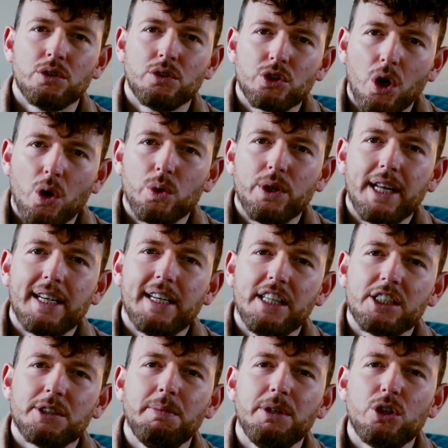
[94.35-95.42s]
So that
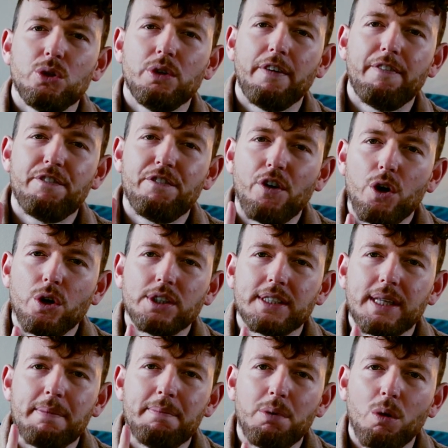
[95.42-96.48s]
leads me to the first
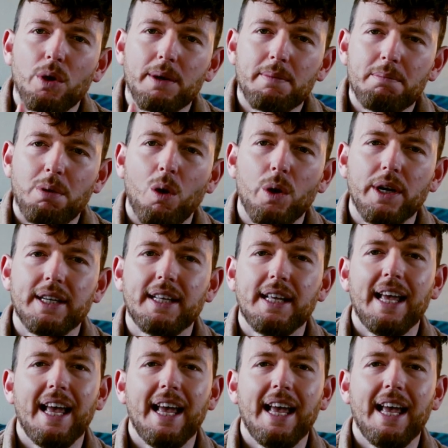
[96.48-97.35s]
important point,